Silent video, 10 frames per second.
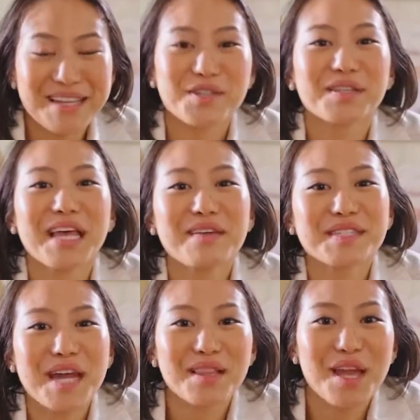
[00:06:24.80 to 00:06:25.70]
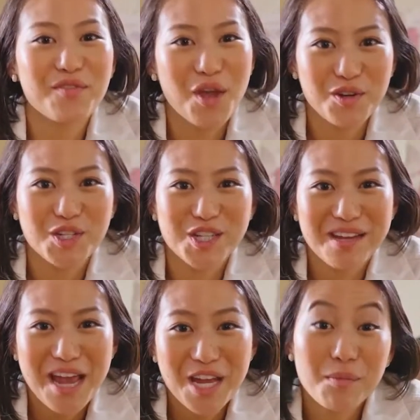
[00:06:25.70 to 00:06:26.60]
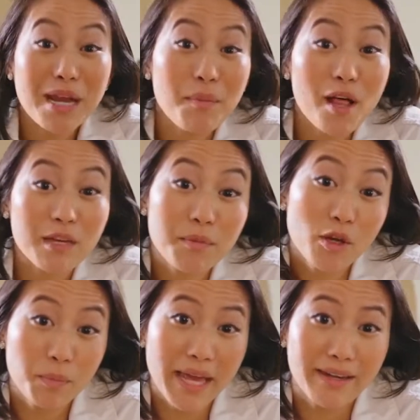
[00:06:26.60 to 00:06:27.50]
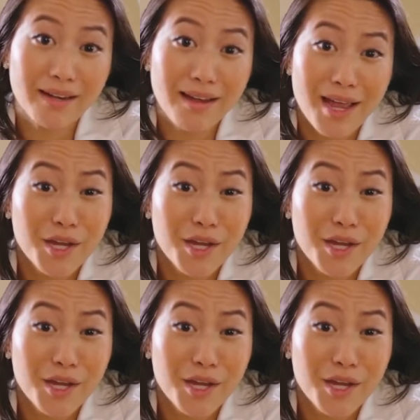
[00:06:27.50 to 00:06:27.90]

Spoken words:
is your lifestyle life coach, your metabolic meal planner,